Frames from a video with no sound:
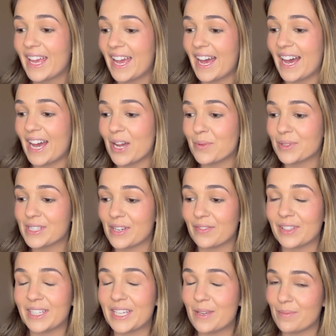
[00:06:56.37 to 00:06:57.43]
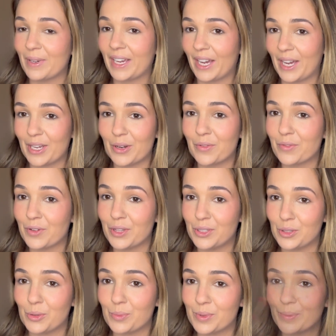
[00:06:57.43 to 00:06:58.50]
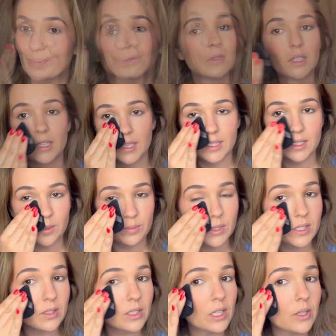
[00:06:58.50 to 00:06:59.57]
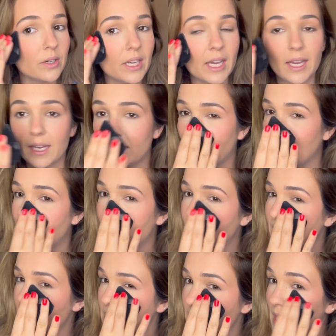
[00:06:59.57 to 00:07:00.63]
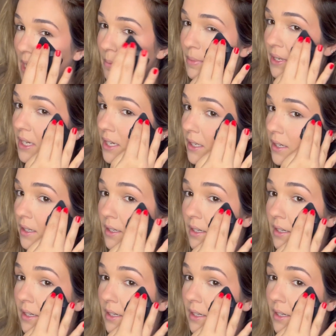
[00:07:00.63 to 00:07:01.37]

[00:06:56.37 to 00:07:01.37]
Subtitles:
I will definitely keep my eye out for the dupes. So I'm just gonna go ahead and tap in